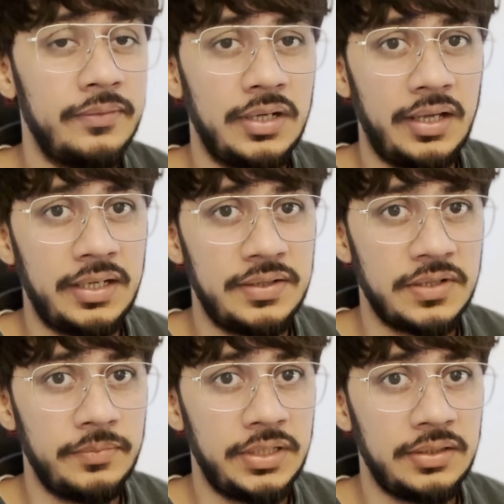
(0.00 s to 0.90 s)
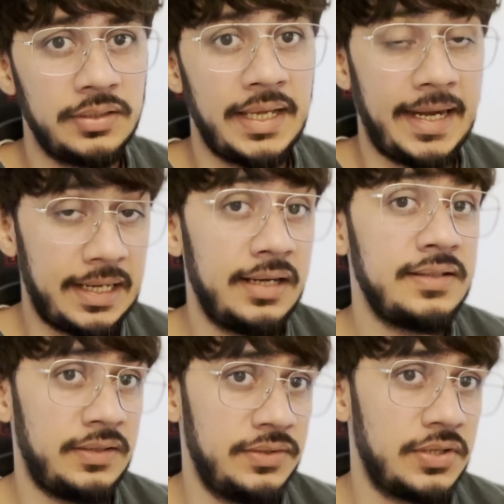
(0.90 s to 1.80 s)
will like in Germany, at
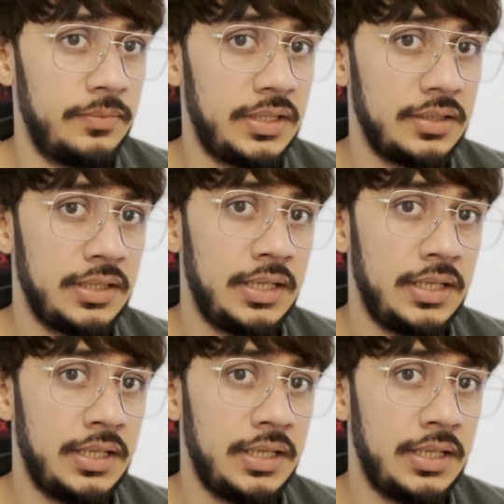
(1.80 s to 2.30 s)
least in Germany.